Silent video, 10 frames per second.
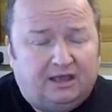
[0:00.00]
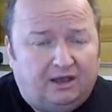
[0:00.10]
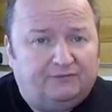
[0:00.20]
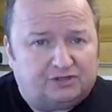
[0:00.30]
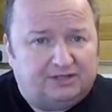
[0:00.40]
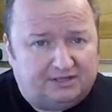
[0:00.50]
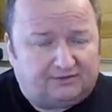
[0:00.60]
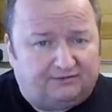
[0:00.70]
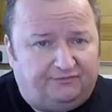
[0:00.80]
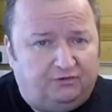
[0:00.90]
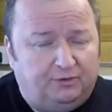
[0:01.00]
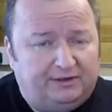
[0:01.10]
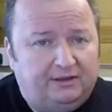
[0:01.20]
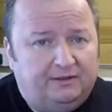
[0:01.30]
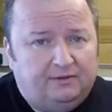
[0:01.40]
Obviously there's a
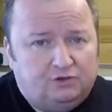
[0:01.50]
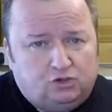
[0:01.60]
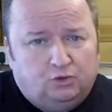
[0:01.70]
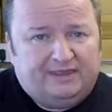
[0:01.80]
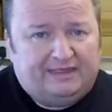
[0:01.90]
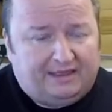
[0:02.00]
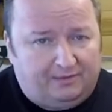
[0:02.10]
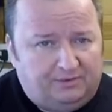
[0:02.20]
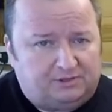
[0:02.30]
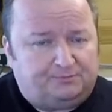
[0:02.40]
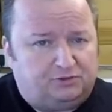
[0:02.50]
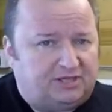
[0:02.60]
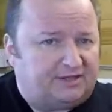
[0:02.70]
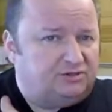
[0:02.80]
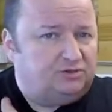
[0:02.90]
fluid joint there which
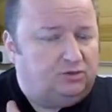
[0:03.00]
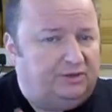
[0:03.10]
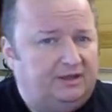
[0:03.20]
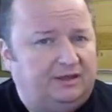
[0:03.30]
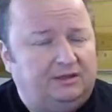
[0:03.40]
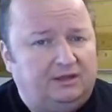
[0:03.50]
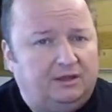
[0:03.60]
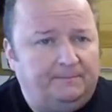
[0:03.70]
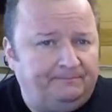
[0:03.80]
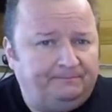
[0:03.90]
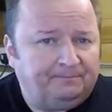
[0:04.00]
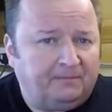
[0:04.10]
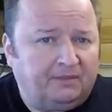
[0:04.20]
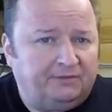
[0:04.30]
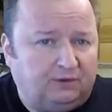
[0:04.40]
protects the joint, and the
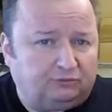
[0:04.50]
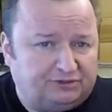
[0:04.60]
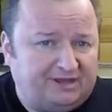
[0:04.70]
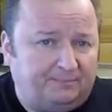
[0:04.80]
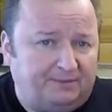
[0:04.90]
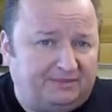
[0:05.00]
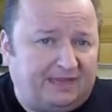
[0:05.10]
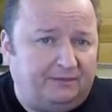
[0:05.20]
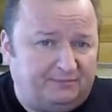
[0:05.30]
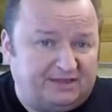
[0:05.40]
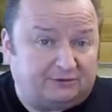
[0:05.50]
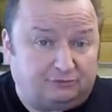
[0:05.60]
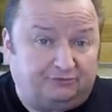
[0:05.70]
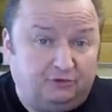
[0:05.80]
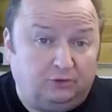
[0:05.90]
ultrasound picked that with
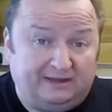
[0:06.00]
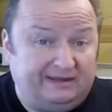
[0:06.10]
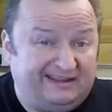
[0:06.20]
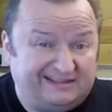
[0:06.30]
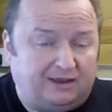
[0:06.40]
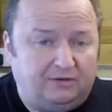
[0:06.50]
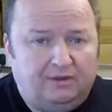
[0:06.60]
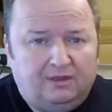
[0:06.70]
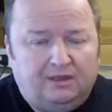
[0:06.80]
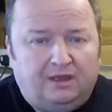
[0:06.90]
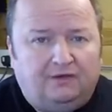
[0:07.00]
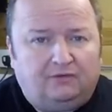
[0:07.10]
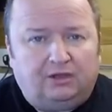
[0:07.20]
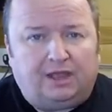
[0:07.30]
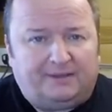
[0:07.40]
extra fluid in it, so I've
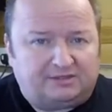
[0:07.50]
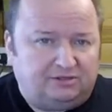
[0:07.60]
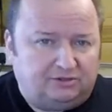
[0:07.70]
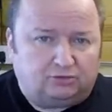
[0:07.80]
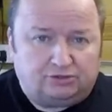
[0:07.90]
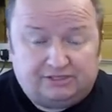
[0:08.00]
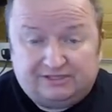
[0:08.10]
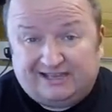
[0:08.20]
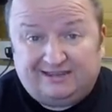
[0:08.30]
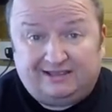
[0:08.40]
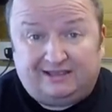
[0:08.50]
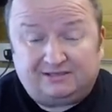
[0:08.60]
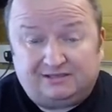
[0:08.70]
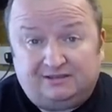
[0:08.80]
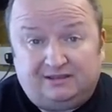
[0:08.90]
got to go back to the doctors in 10
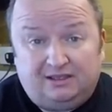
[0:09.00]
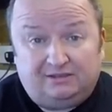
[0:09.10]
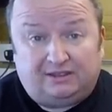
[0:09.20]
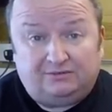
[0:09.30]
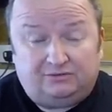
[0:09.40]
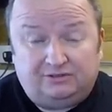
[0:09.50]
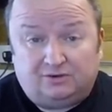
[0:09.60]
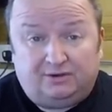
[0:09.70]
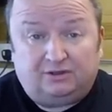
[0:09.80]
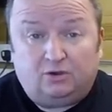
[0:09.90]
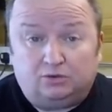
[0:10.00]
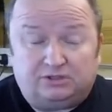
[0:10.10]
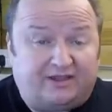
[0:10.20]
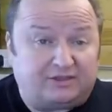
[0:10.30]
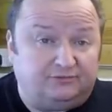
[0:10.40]
days and they design a course
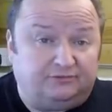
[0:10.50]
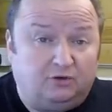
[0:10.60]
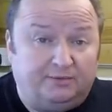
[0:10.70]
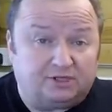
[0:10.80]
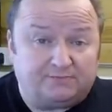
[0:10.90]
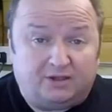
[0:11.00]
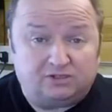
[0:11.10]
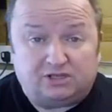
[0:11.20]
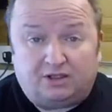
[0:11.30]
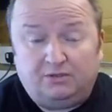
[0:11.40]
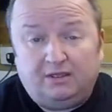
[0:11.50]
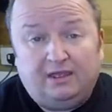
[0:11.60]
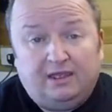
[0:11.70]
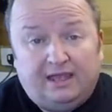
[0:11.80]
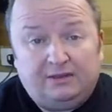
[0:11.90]
of action for me, I suppose. So
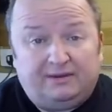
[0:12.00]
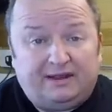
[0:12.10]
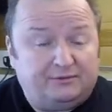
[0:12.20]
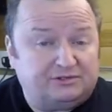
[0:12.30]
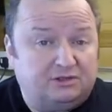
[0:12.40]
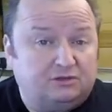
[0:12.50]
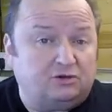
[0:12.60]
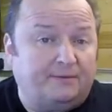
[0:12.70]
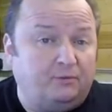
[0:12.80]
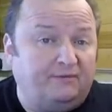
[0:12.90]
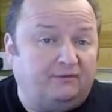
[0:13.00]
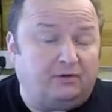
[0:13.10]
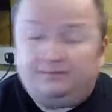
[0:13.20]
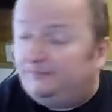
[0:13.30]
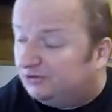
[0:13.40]
anyway, that was the trouble I've
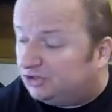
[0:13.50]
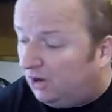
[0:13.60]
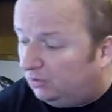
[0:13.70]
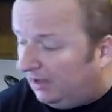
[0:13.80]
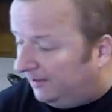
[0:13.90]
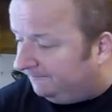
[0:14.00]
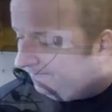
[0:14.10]
got with my shoulder.